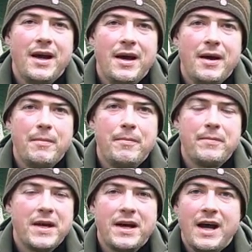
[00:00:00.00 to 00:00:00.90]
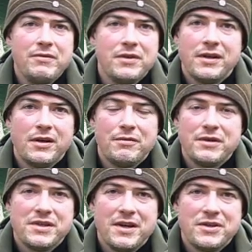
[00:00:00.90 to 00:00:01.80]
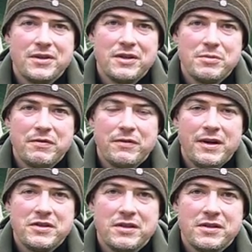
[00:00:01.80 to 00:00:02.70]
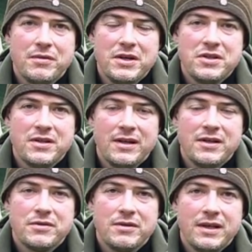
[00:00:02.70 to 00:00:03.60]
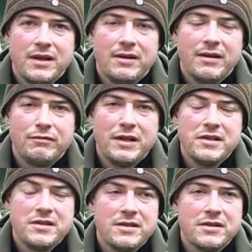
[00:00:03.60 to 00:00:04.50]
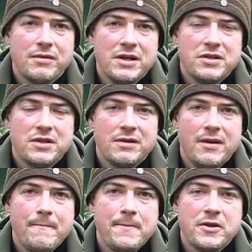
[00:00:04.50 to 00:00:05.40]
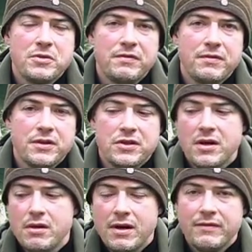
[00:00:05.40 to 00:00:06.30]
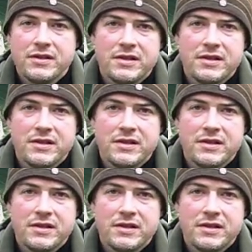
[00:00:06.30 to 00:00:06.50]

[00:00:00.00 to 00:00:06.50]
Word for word: and I haven't done a lot of research on this before answering this question. I literally listened to this question just before the show. I've